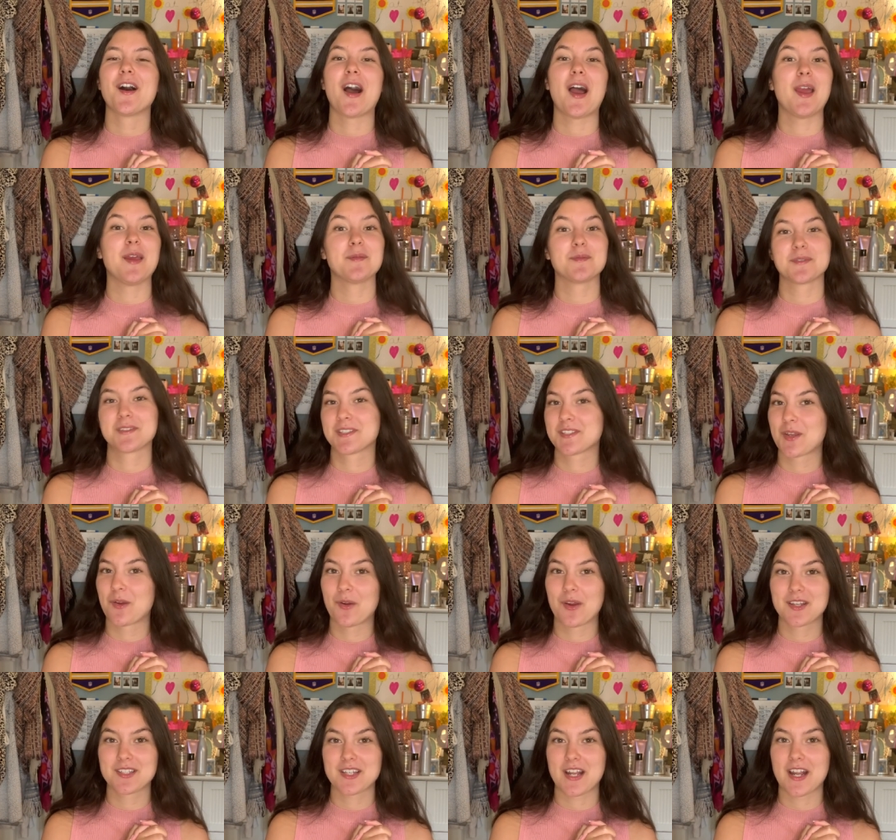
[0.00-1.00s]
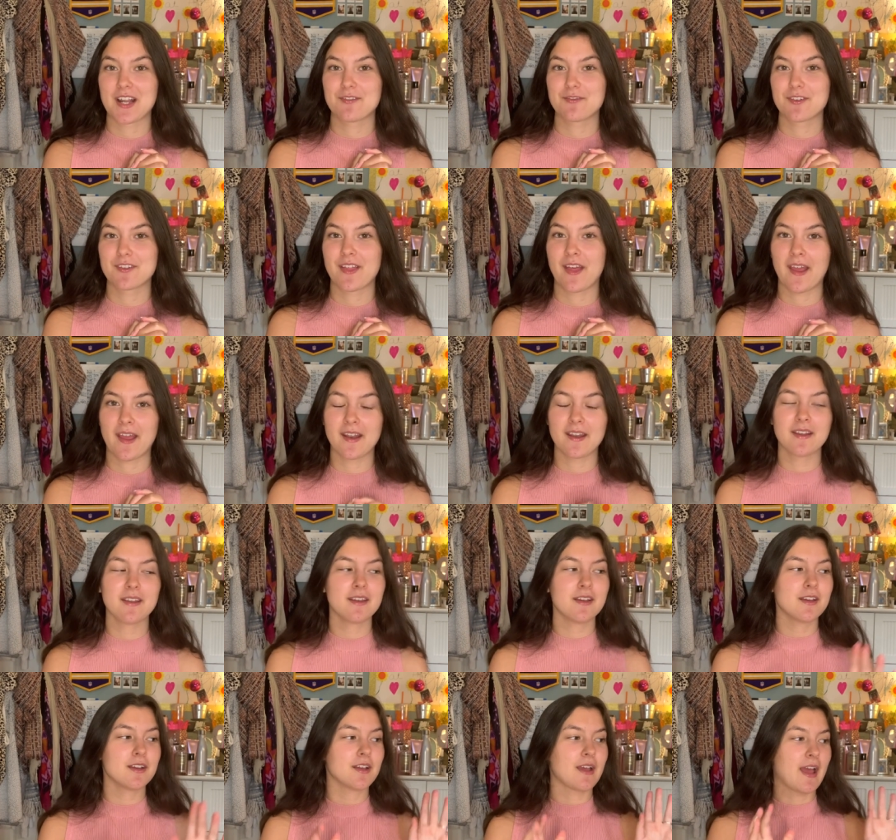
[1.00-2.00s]
I am so excited for that.
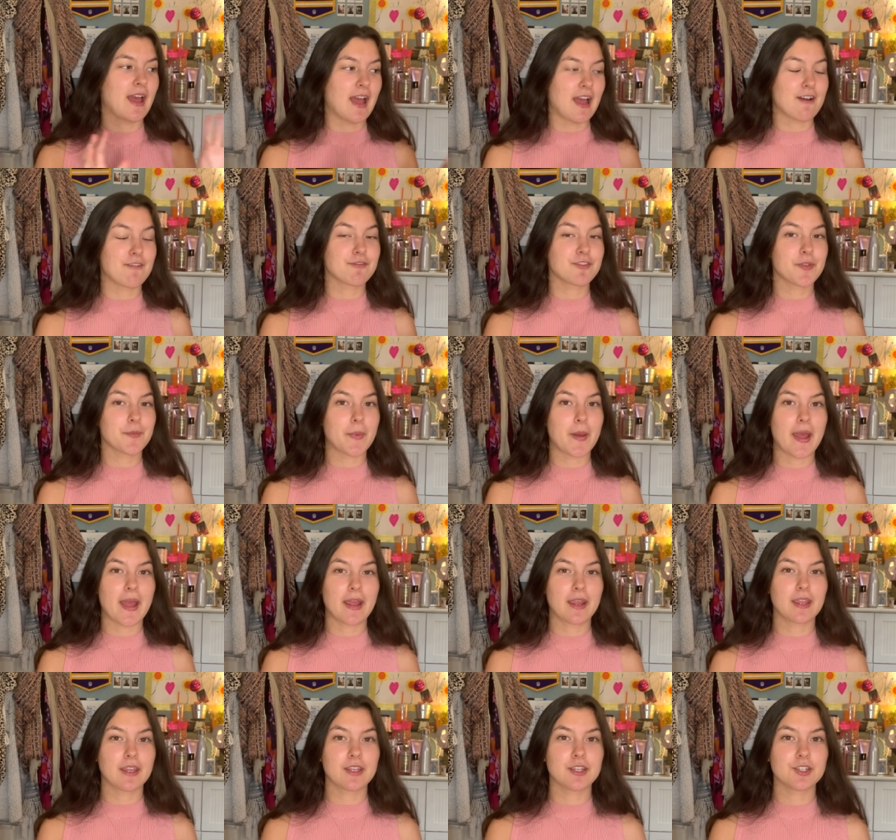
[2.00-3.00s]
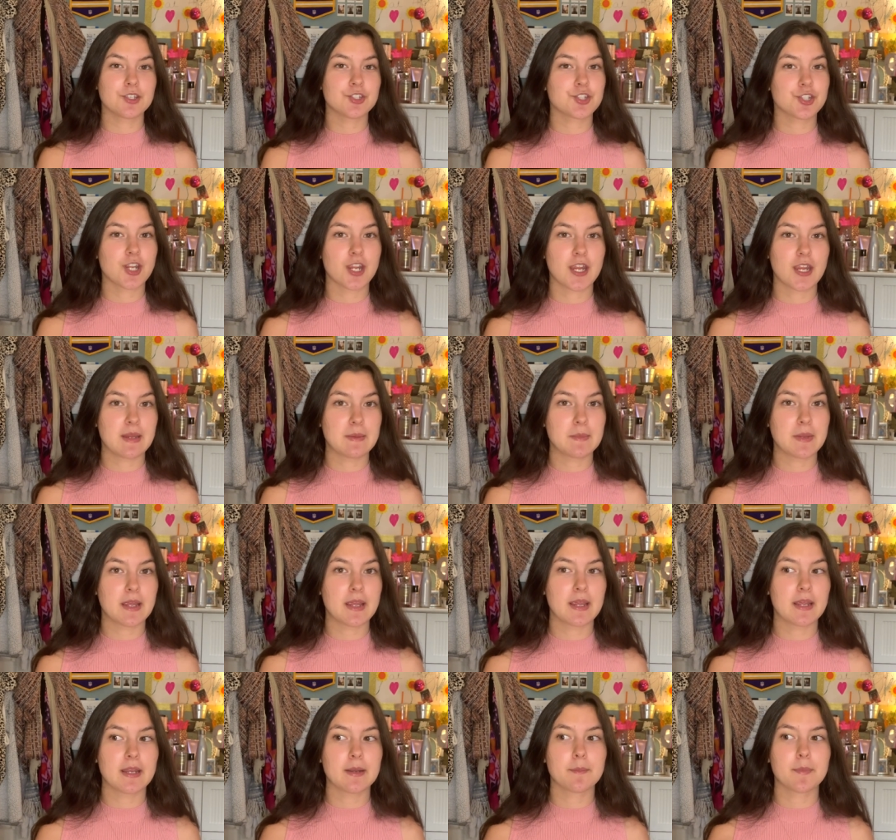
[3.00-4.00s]
Half the package came
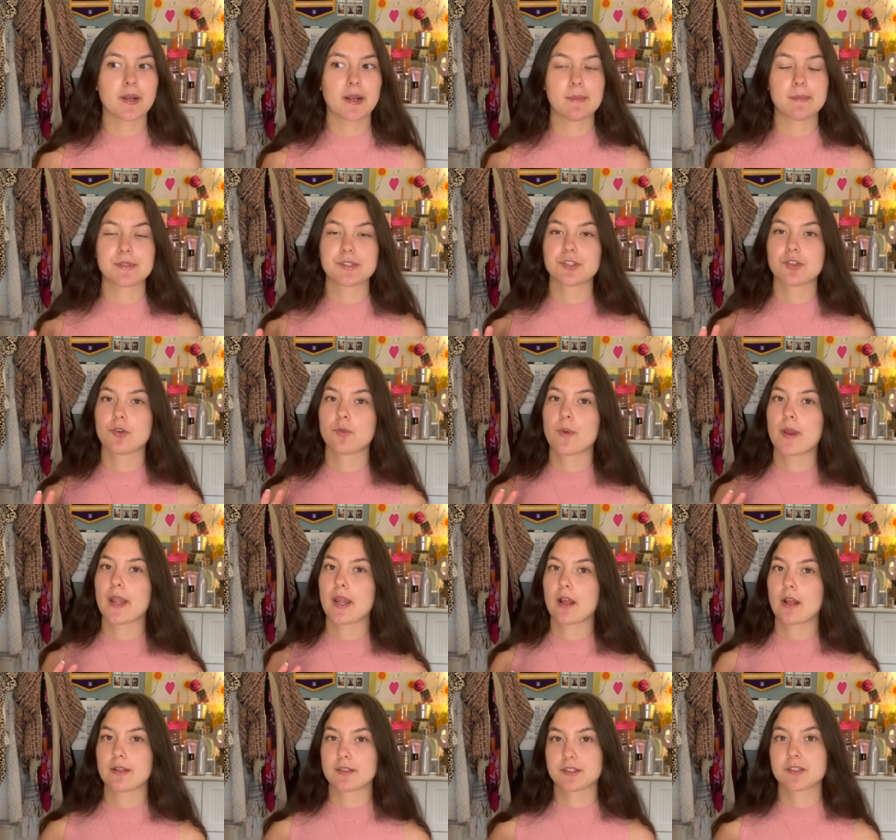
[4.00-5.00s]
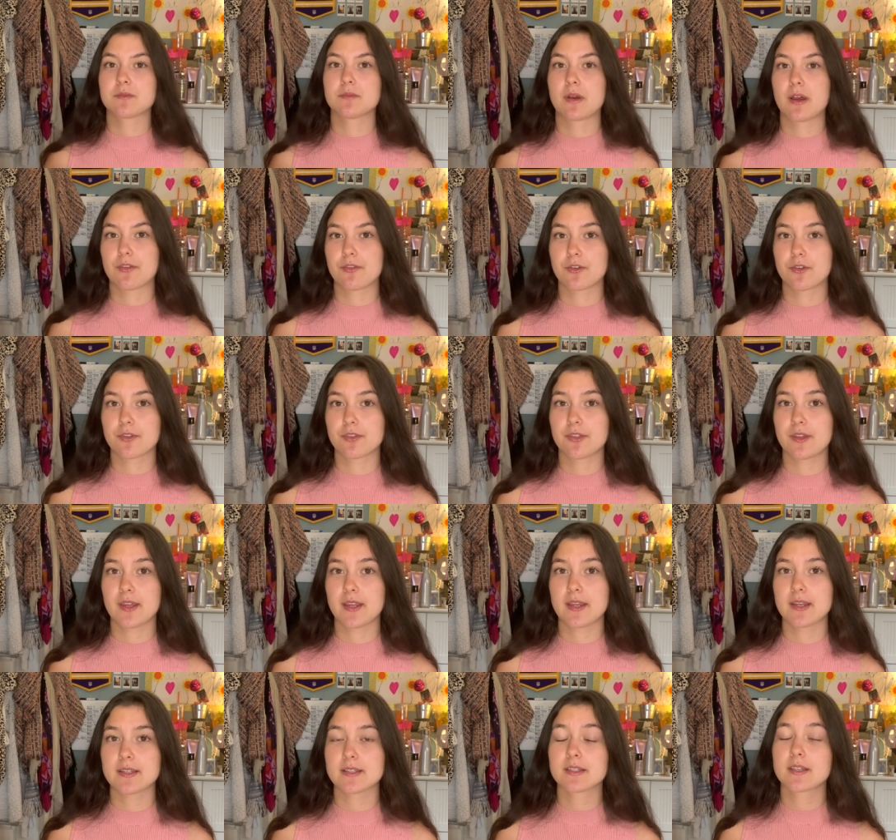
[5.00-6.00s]
in, but I'm still waiting on some other
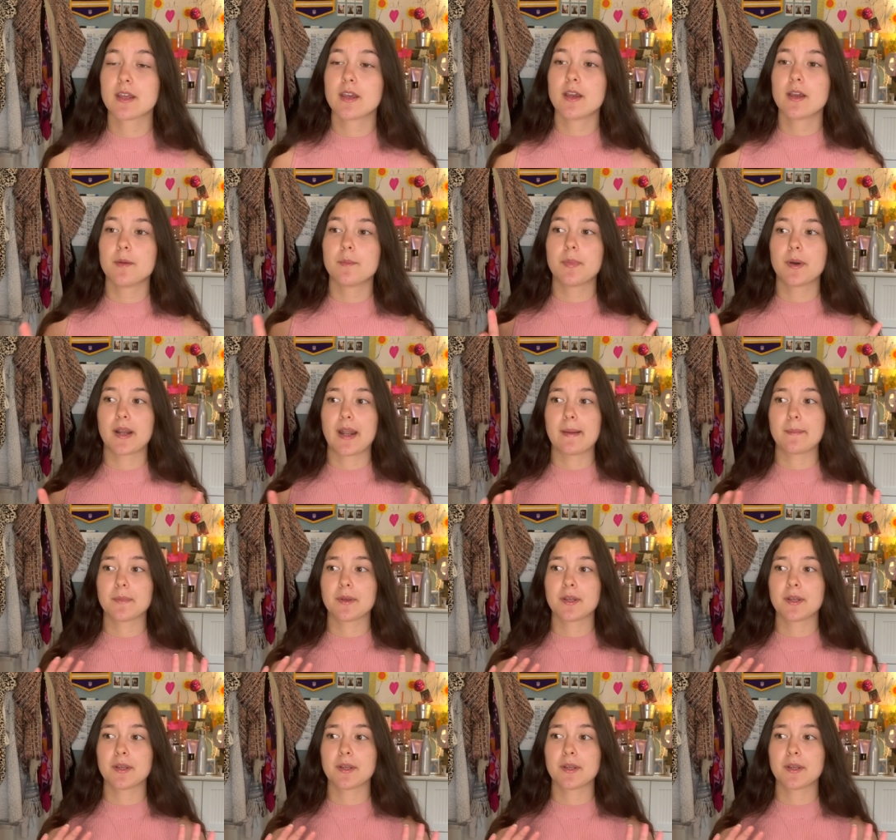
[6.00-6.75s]
things but I'm